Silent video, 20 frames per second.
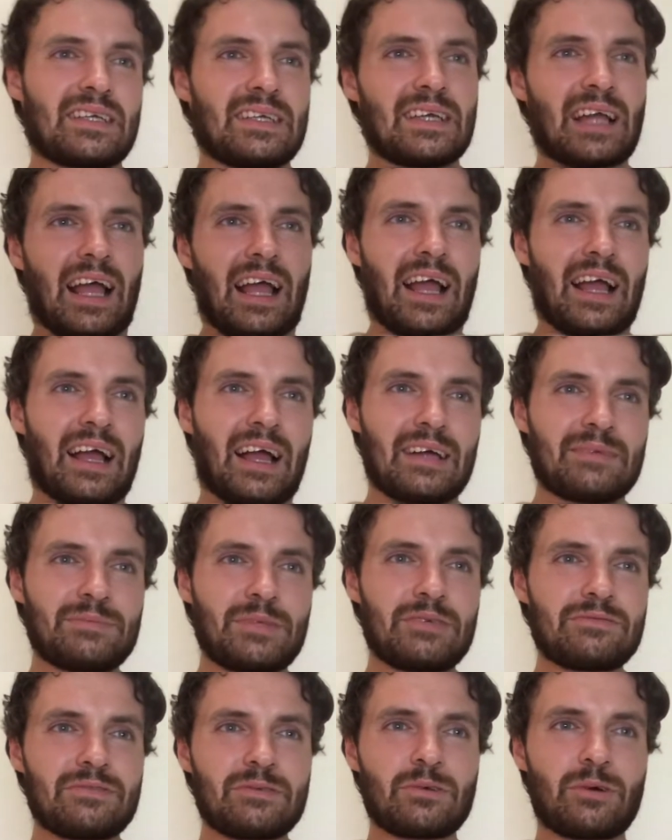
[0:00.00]
I'm
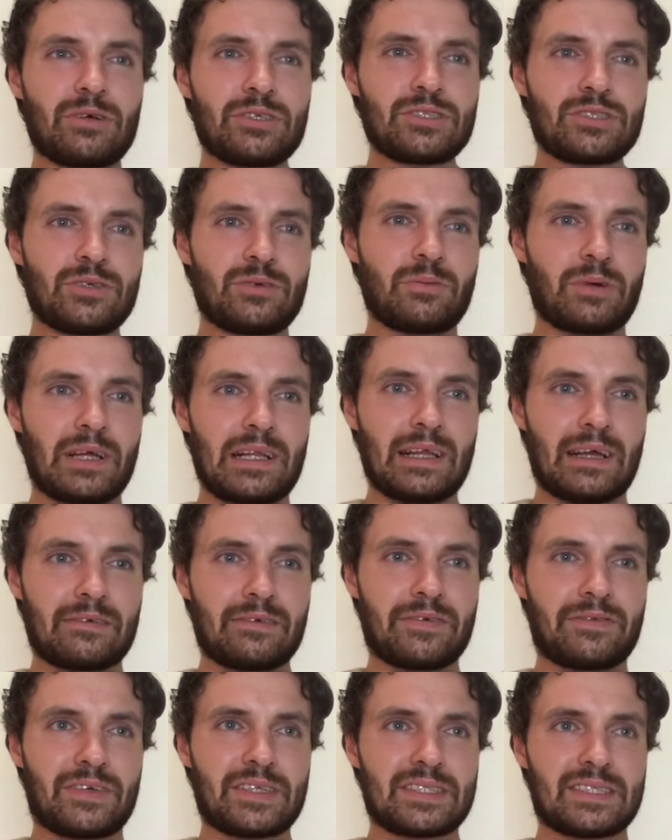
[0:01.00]
not quite sure why
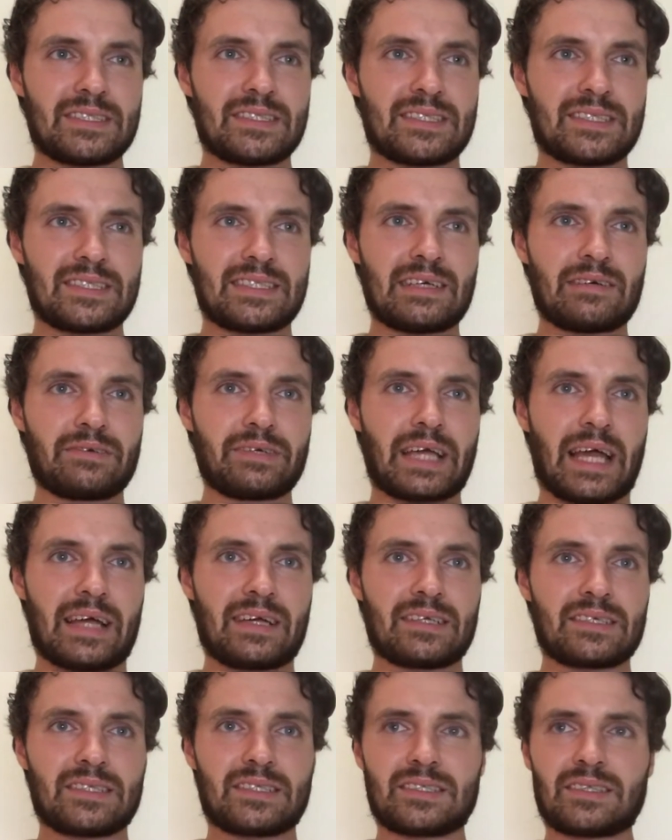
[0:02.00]
Larry Fitz is still
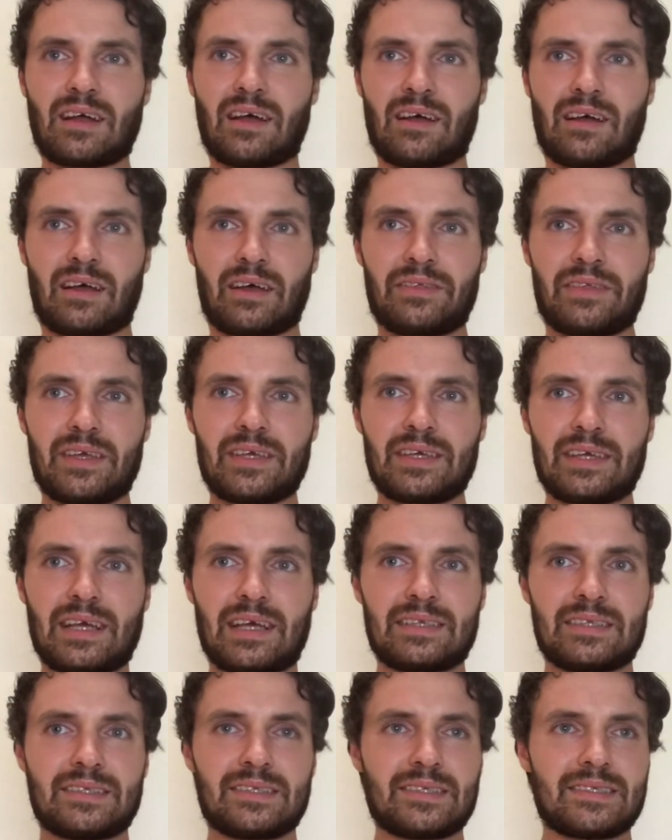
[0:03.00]
getting a start. I think he
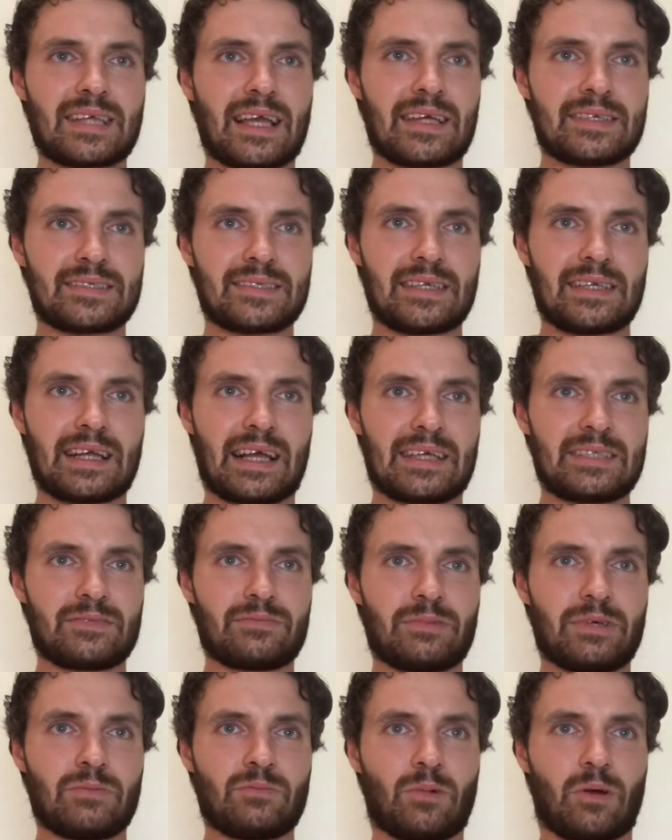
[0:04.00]
had a disaster last
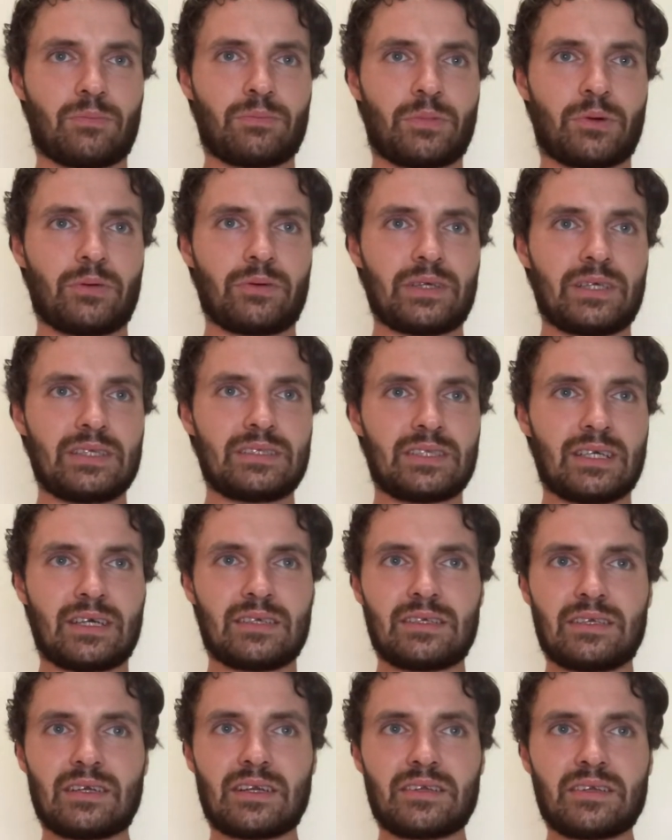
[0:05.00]
week, 1 point. He
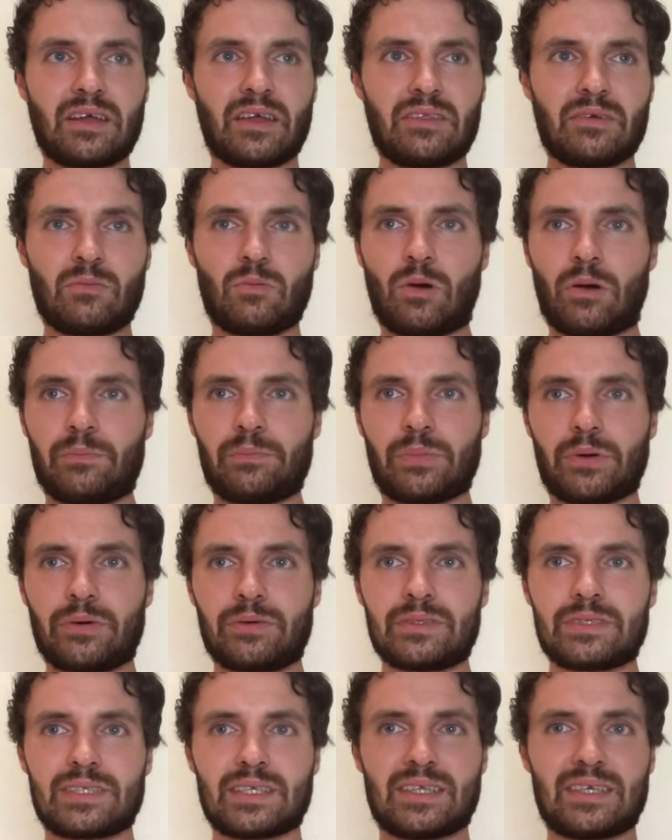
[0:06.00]
turned in another 1
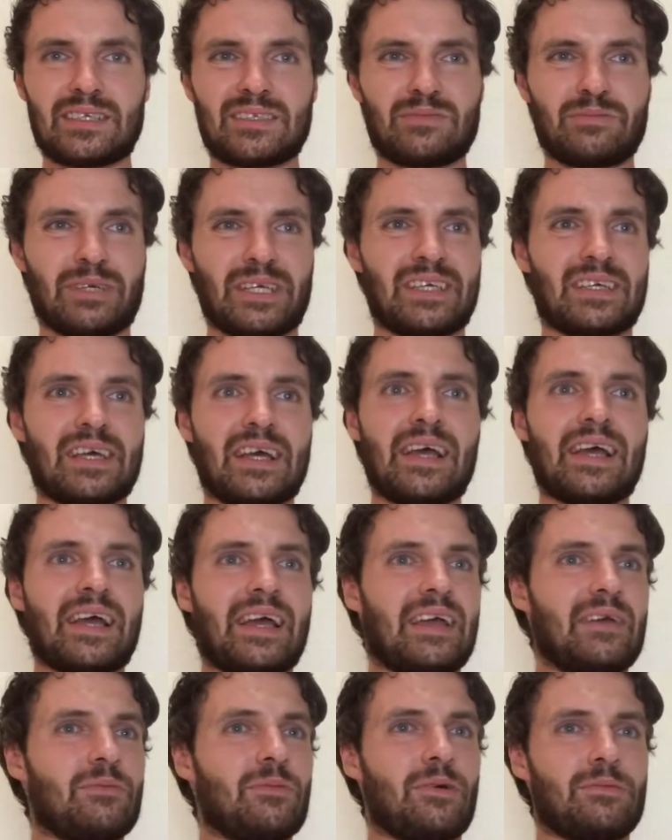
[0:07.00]
pointer this week
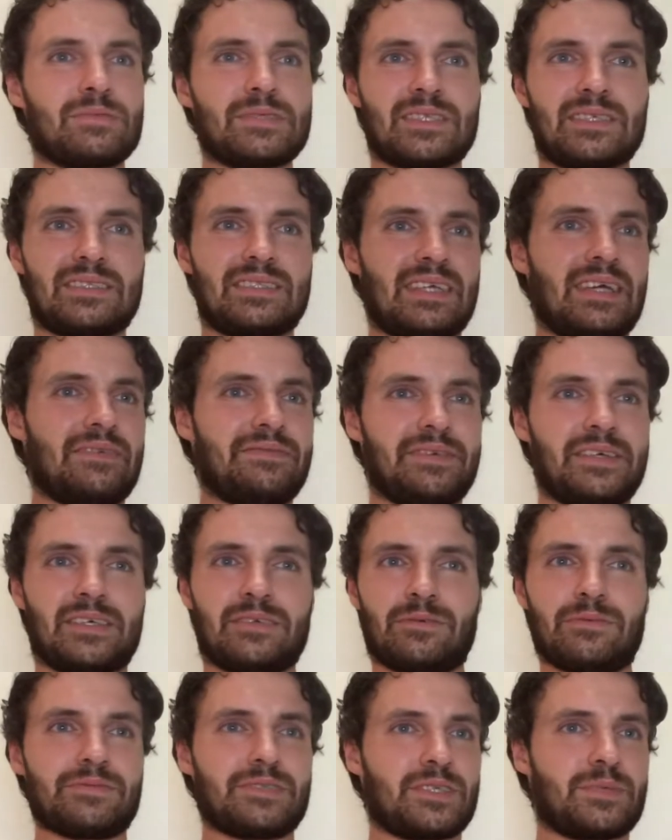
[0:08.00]
in what was a
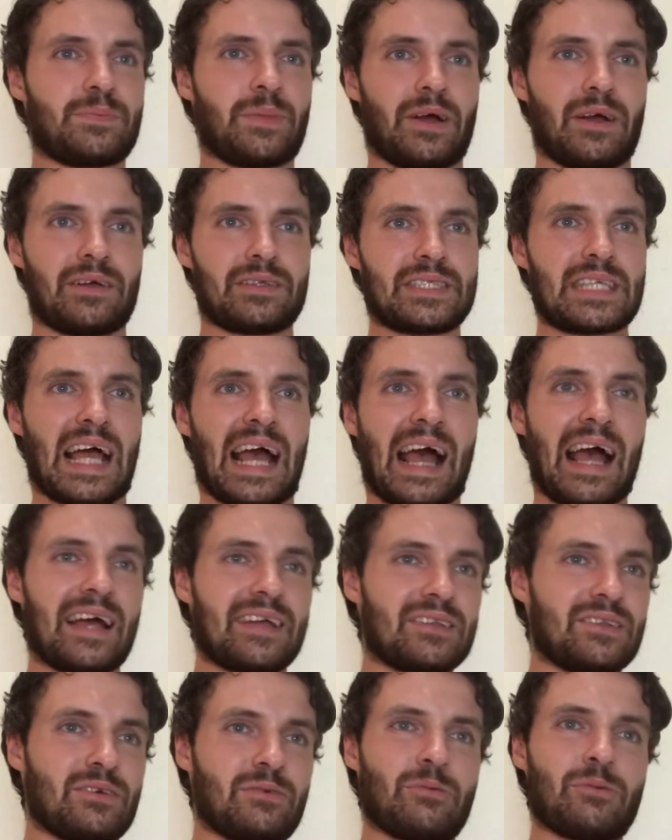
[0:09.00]
difficult spot
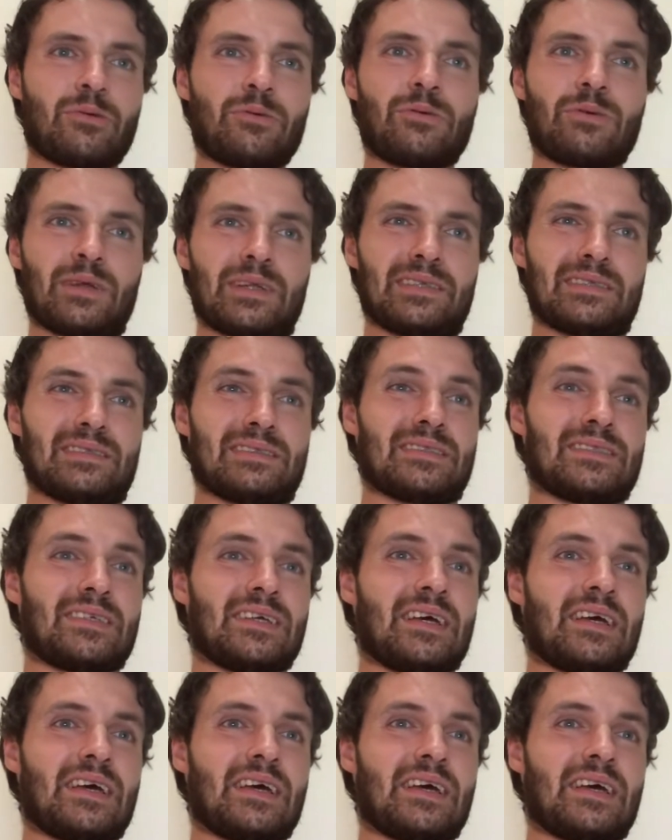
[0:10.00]
at New Orleans.